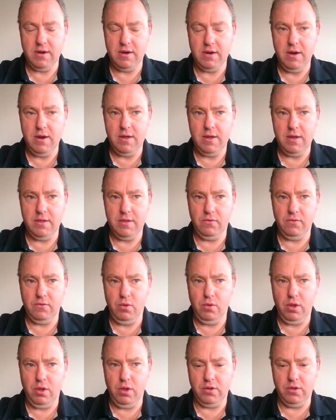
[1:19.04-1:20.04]
uh,
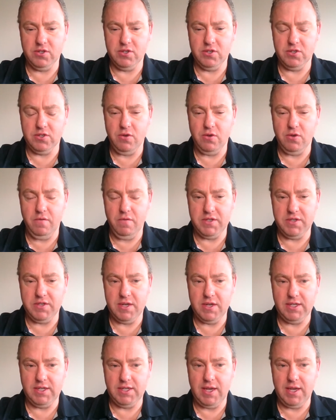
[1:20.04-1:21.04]
this will also serve
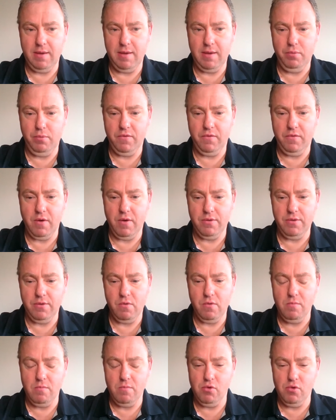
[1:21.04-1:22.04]
as an example for
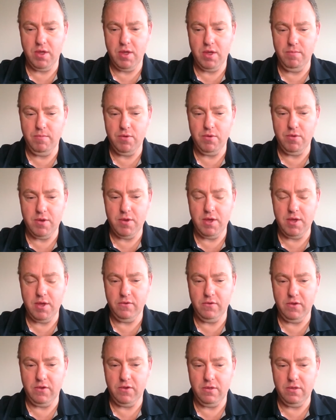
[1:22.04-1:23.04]
other remote
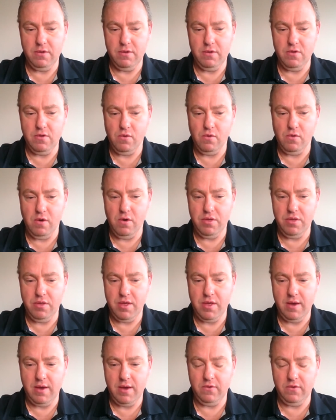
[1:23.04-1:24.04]
communities in the
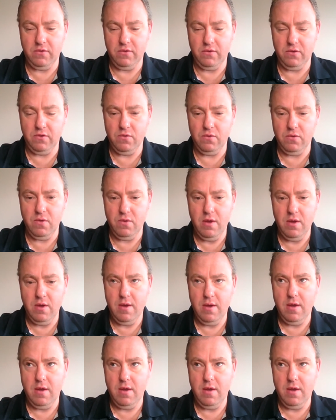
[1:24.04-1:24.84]
north as to,